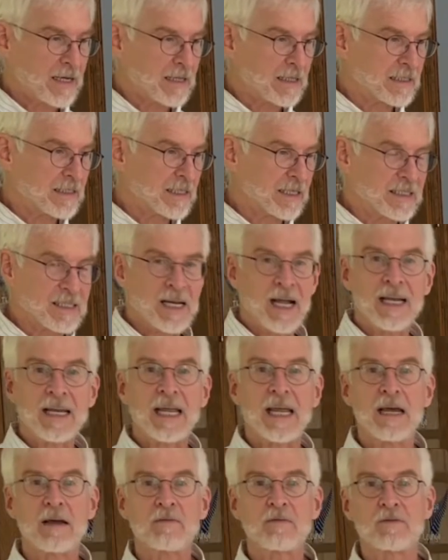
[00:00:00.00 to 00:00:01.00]
does not
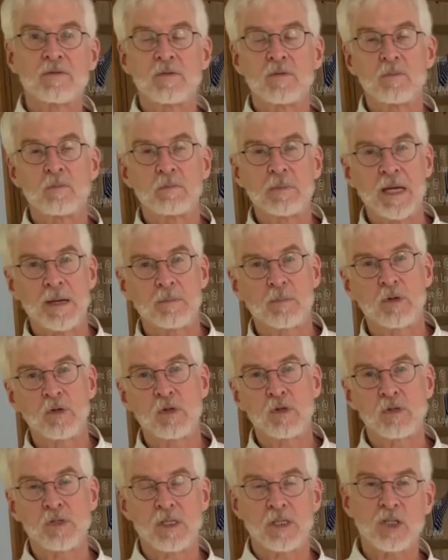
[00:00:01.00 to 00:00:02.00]
have
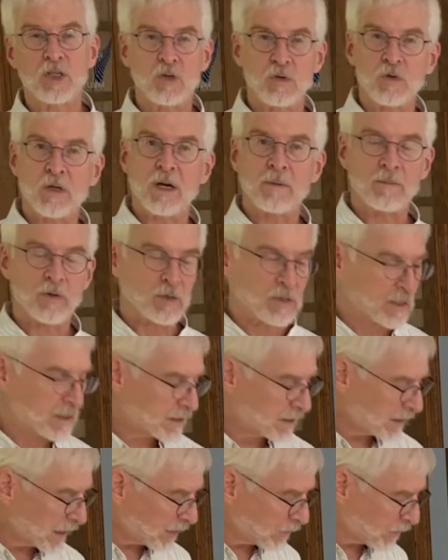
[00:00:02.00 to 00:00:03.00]
peppers and cucumbers,
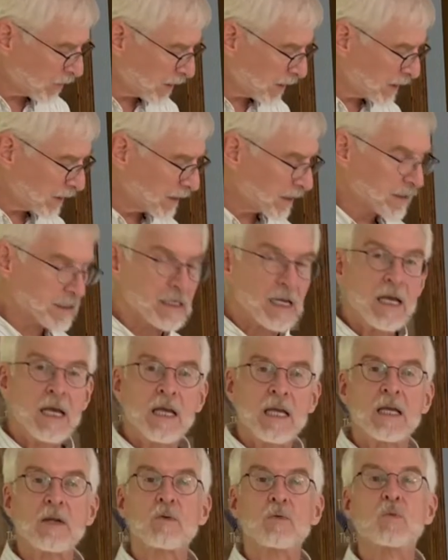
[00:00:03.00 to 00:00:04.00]
etc. in it.
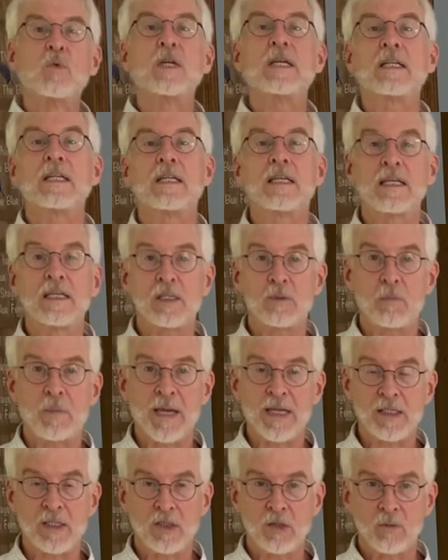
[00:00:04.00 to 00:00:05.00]
It really is
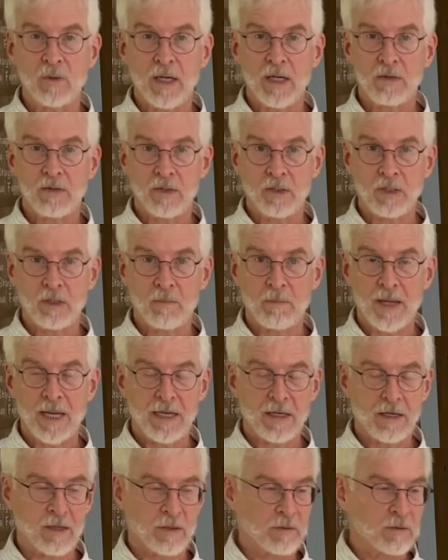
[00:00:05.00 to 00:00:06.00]
based around the
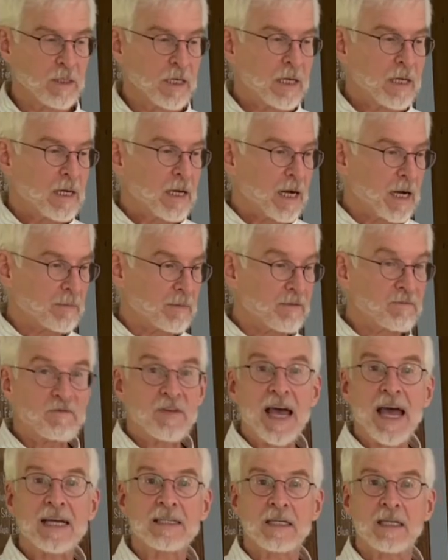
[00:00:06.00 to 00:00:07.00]
tomato. In
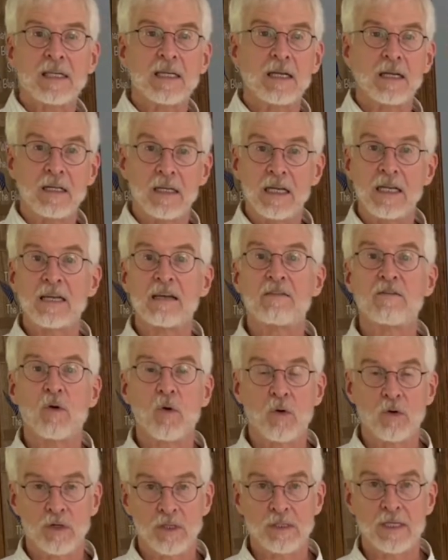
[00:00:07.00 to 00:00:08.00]
fact, it'll live
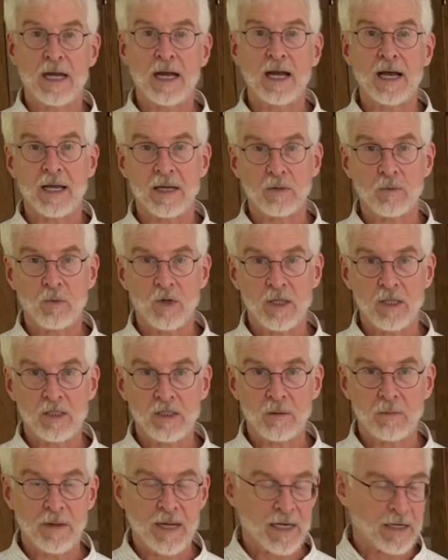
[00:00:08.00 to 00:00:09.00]
or die with a
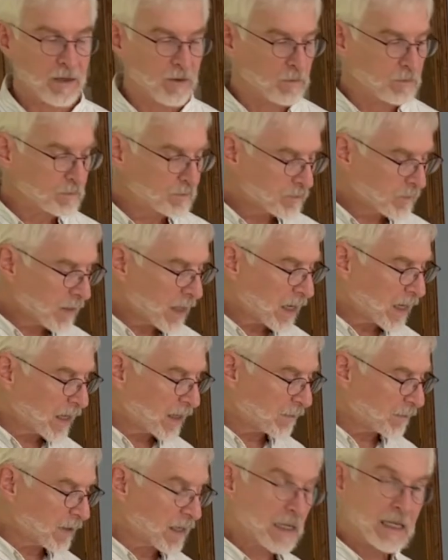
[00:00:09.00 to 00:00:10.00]
tomato.
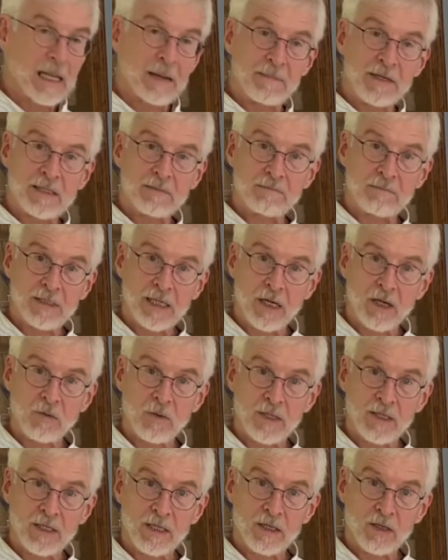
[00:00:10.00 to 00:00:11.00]
Let me tell you
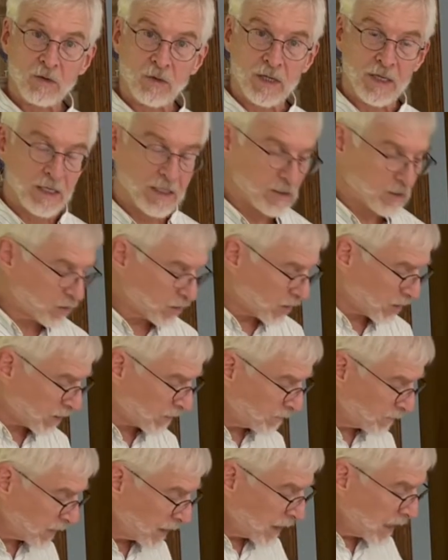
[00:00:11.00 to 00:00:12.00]
what the ingredients
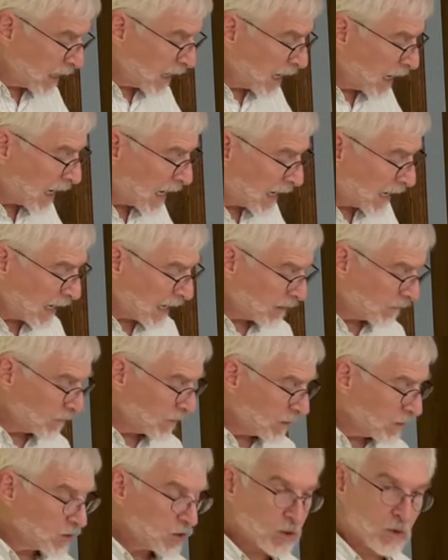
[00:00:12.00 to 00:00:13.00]
are. I have
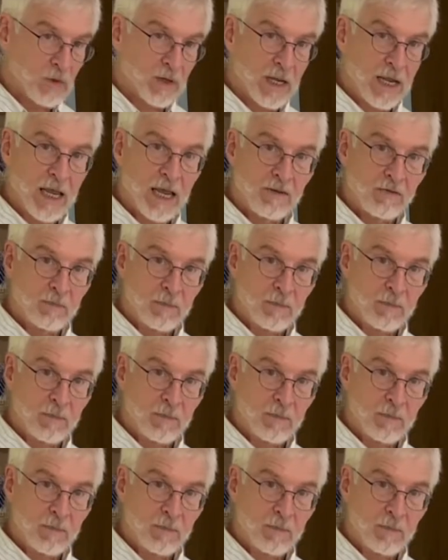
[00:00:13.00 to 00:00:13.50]
2.5